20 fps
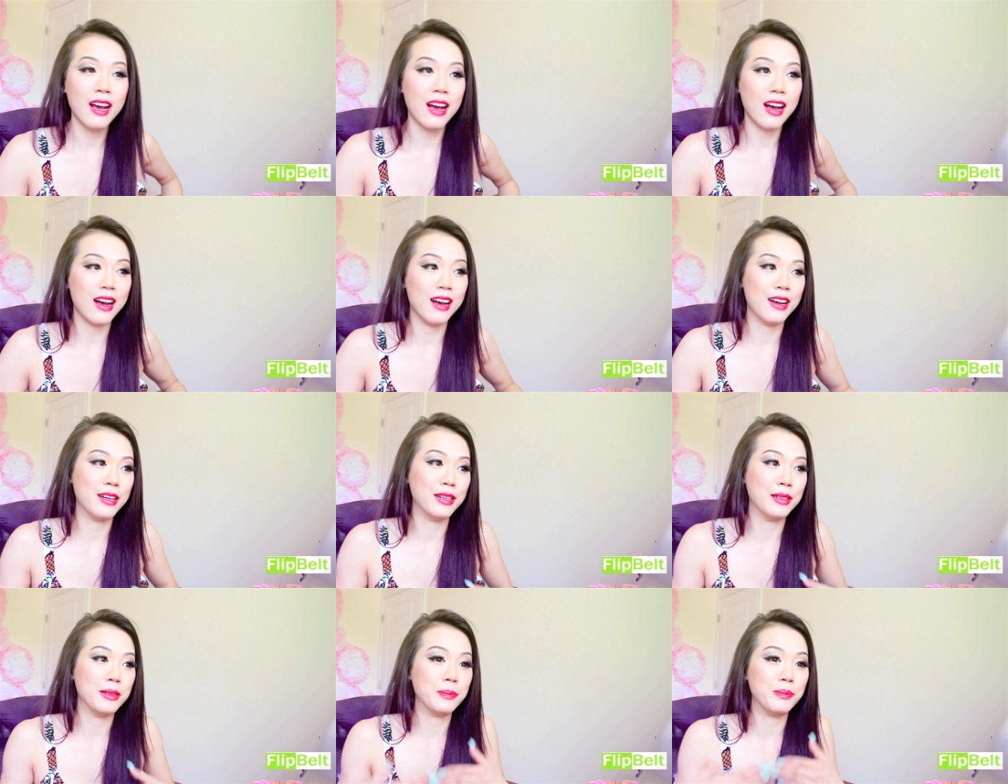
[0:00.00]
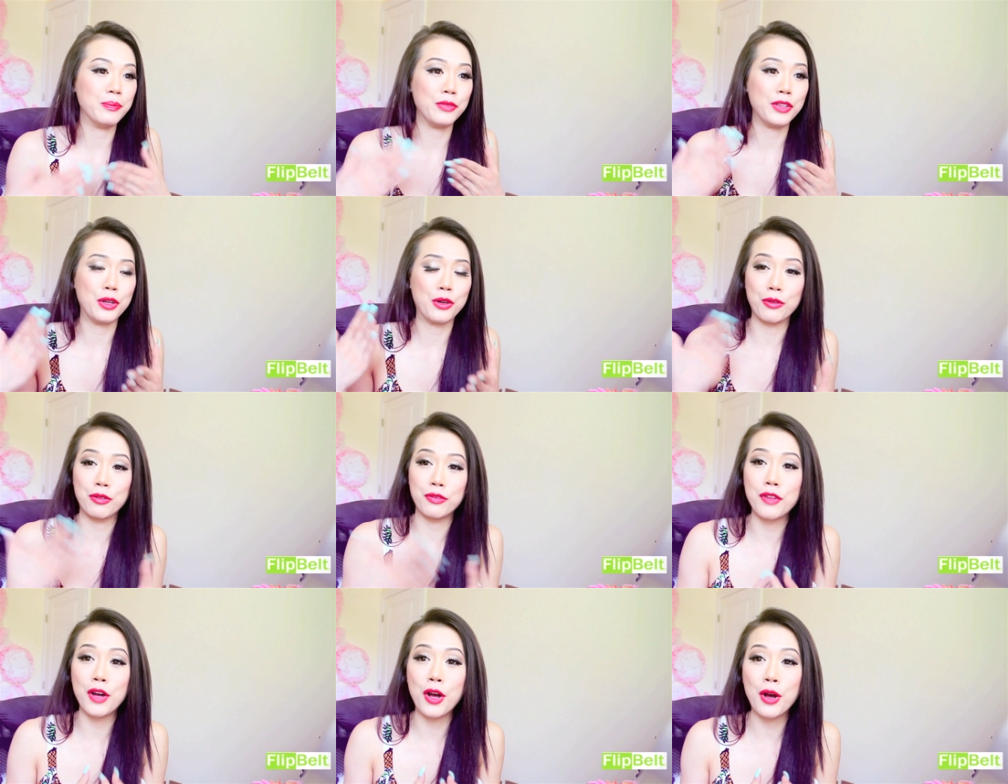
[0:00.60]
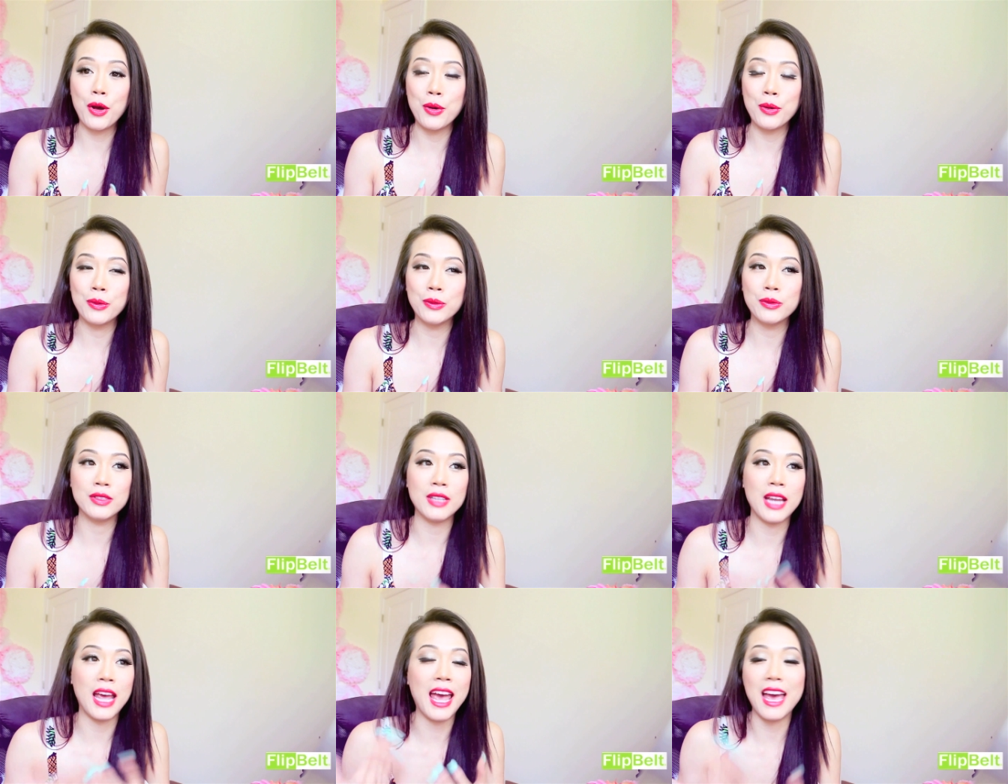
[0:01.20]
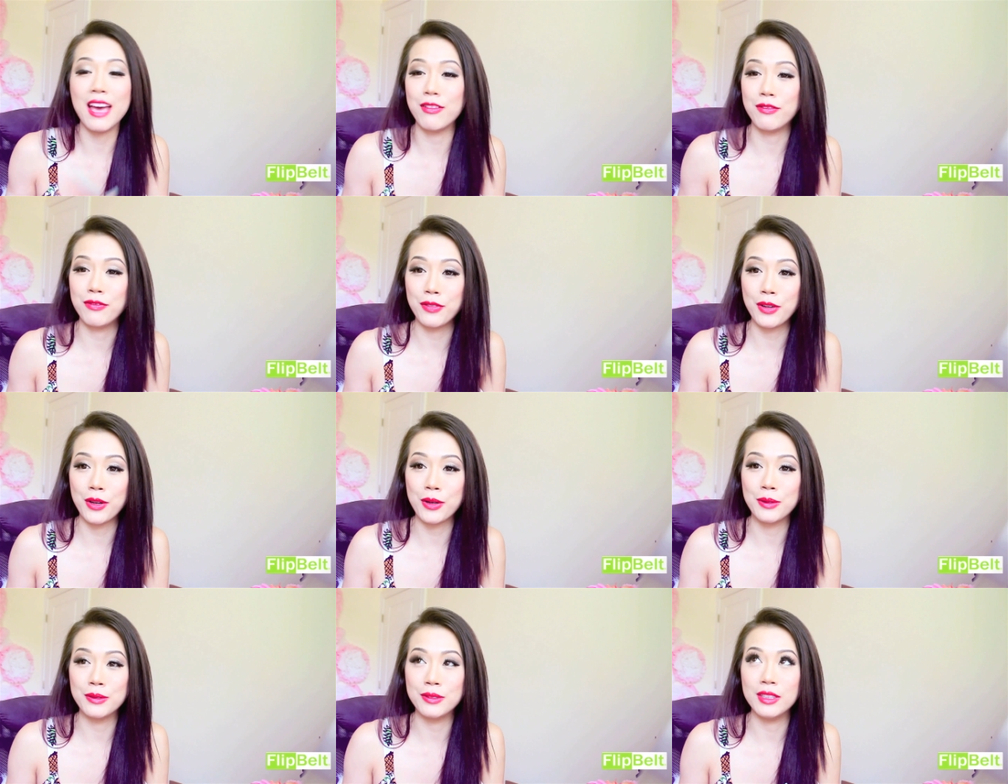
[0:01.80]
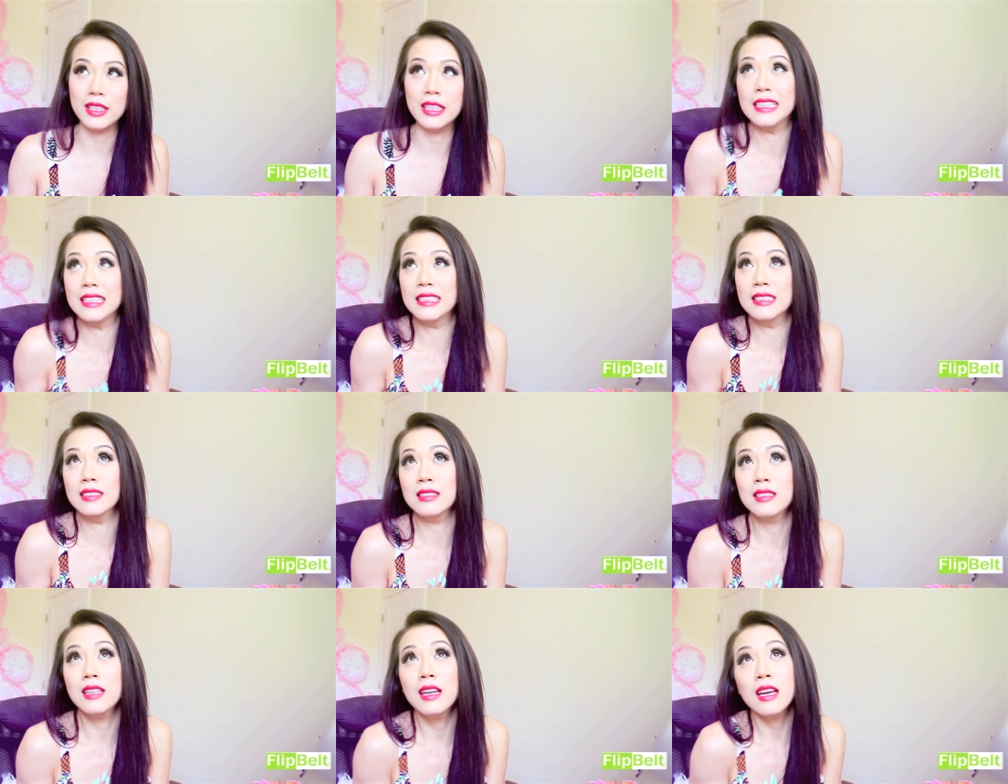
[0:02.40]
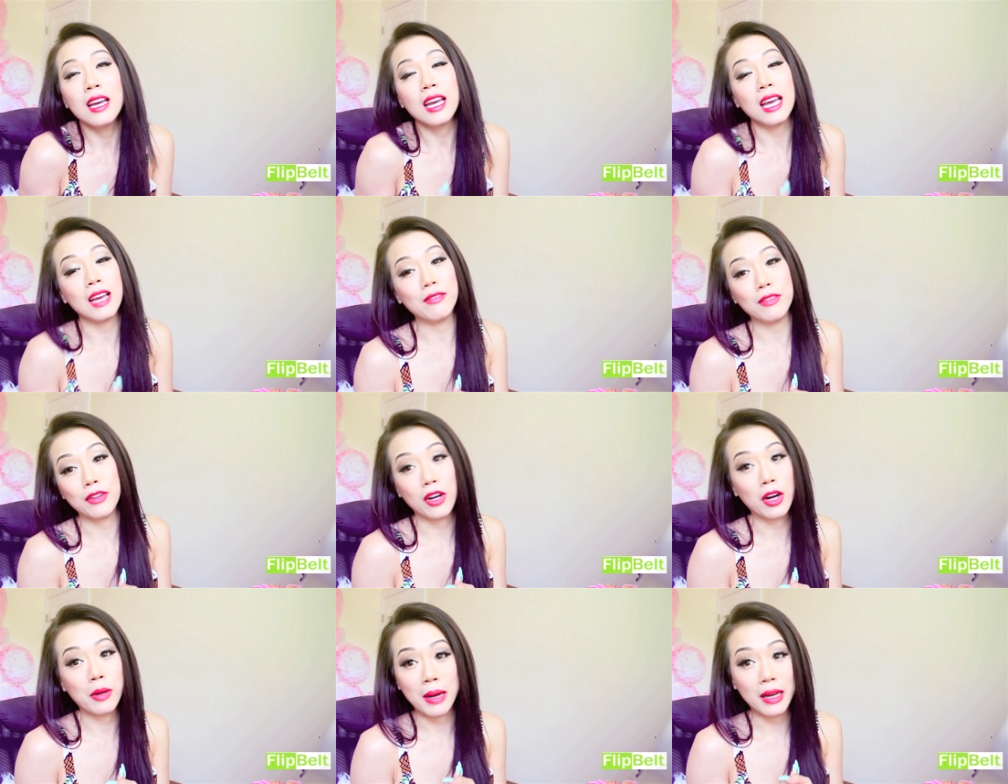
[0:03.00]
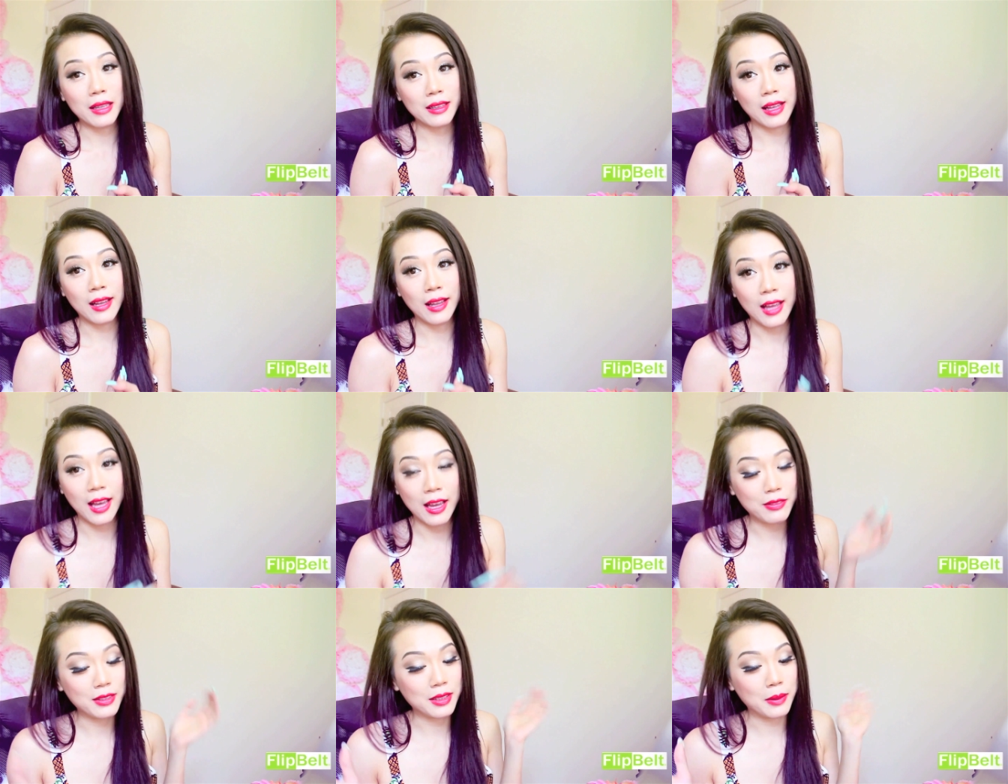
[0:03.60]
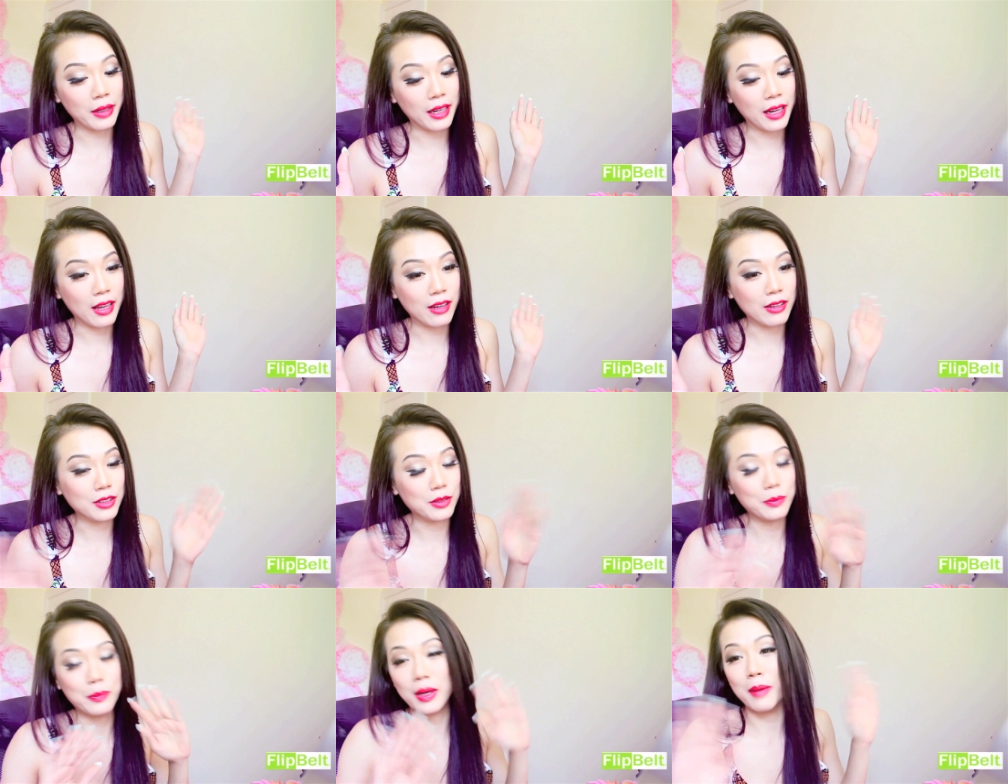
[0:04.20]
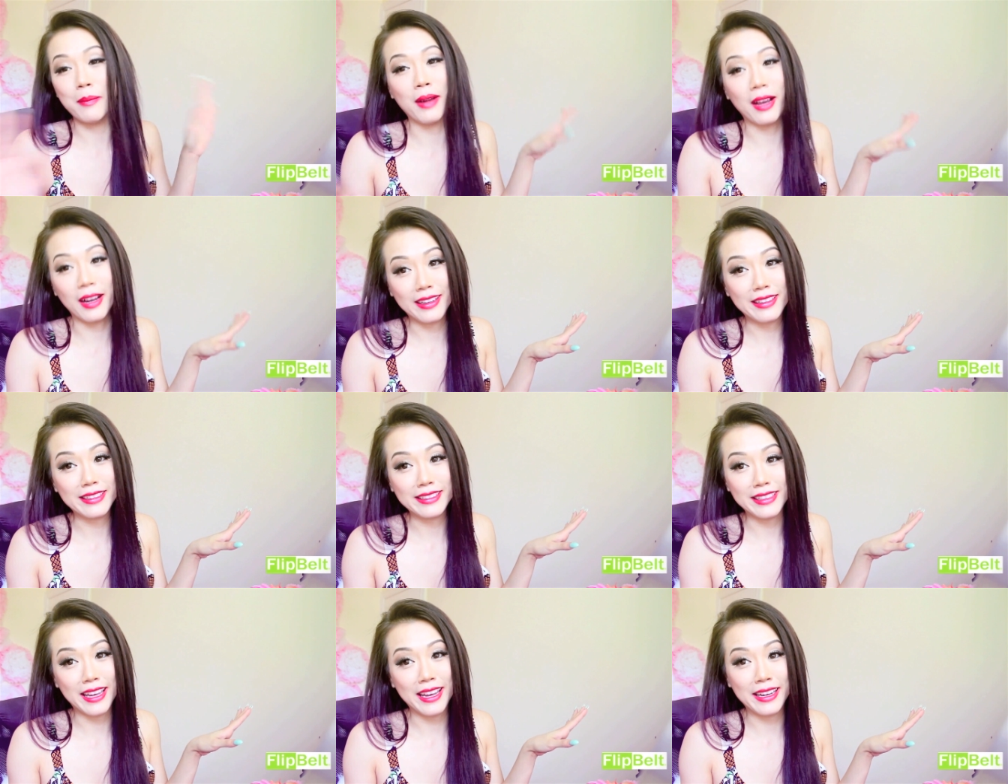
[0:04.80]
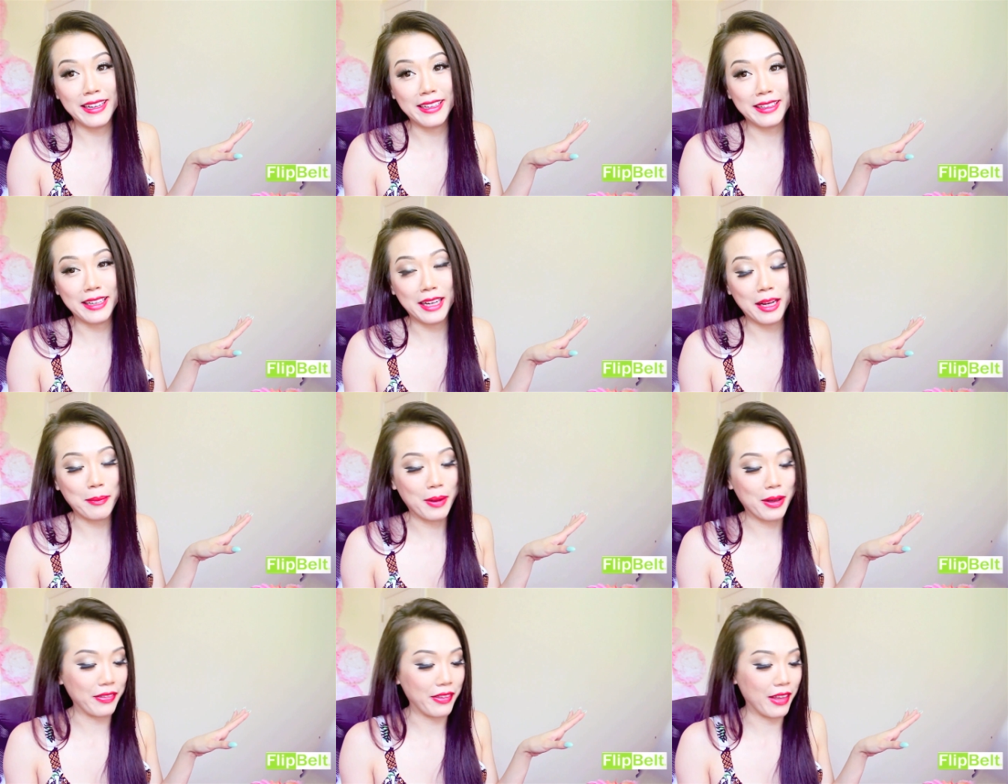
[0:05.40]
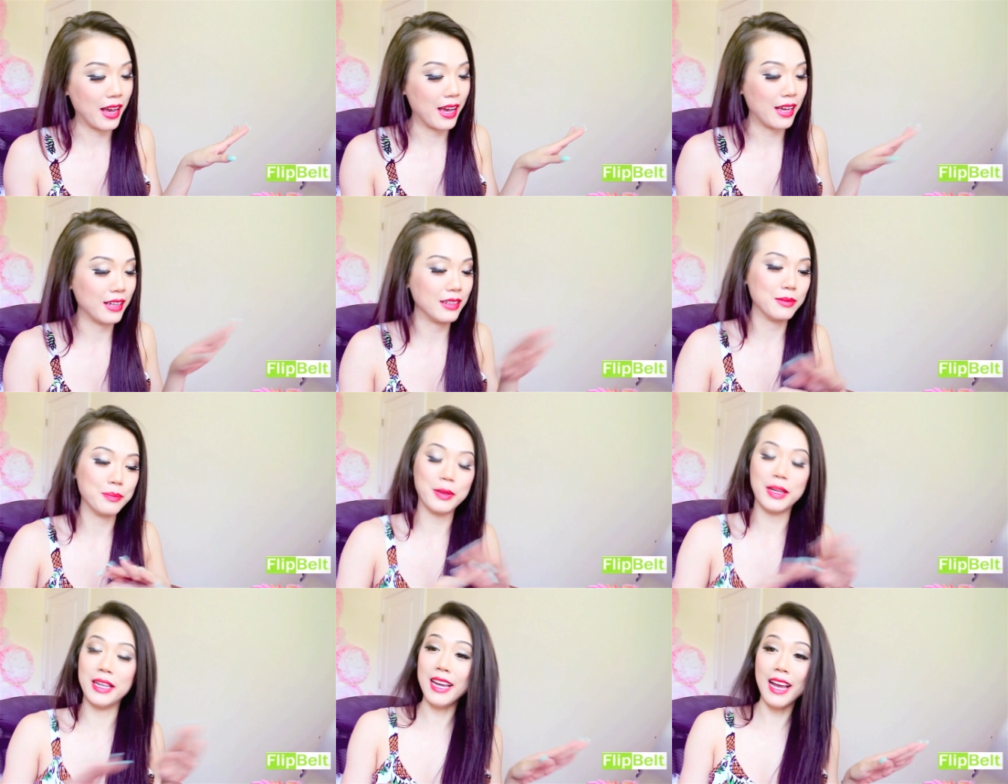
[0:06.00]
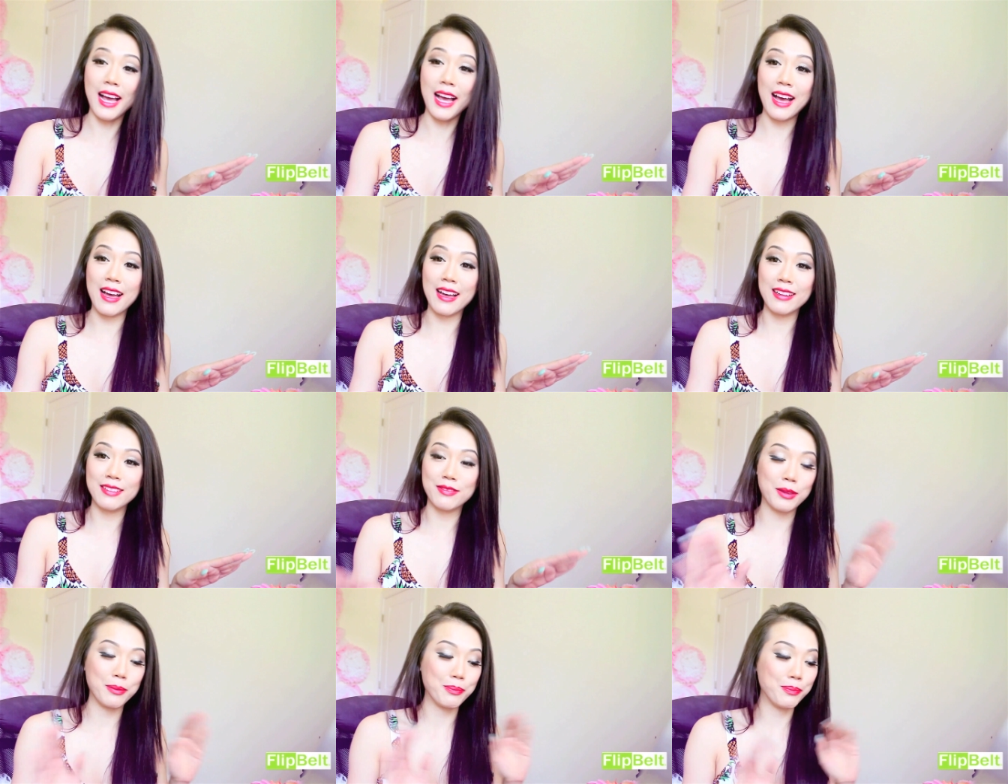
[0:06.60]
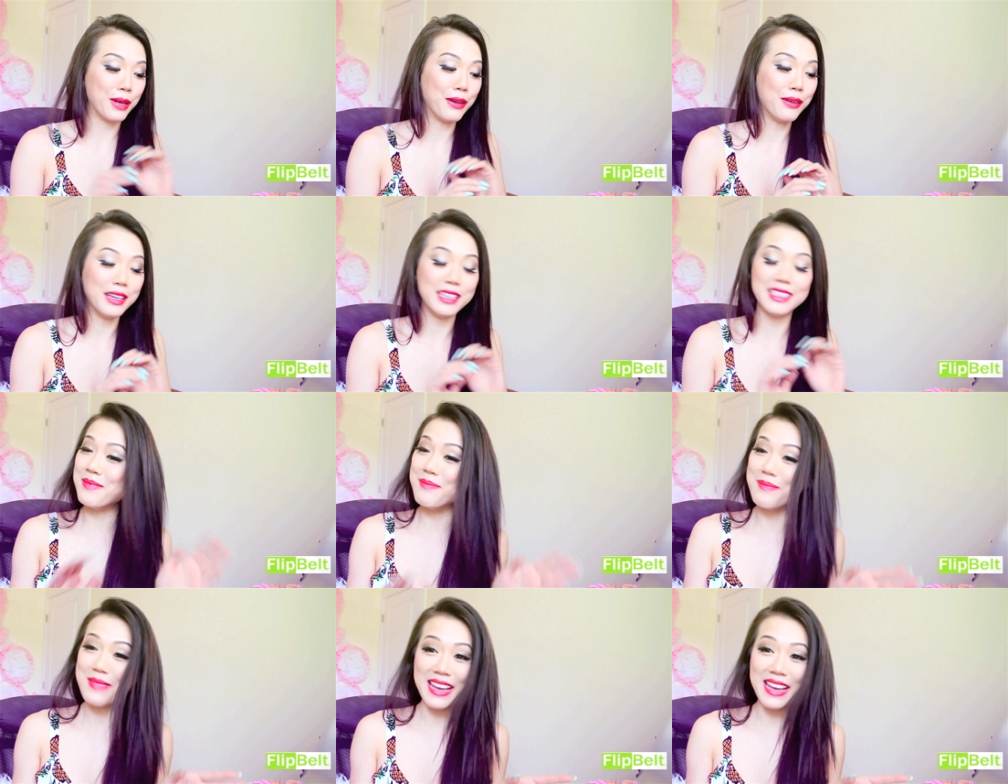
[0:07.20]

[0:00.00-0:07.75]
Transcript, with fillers: um, you know, your phone, headphone, and if you're about that life, something else, but I'm not gonna say anything about that. But yeah, the Belt is